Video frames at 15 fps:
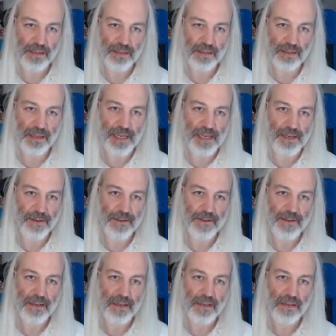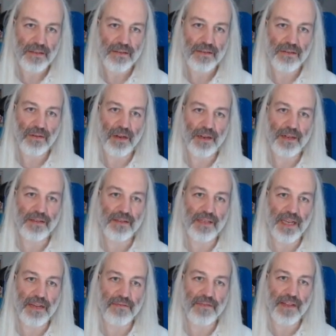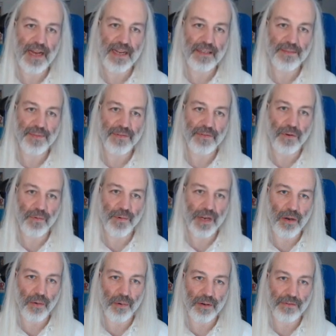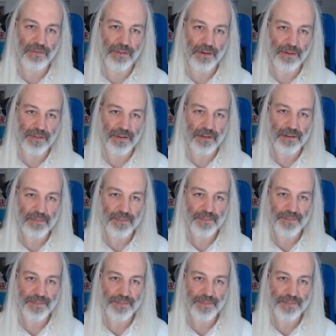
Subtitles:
Okay, so let us save that before we go on further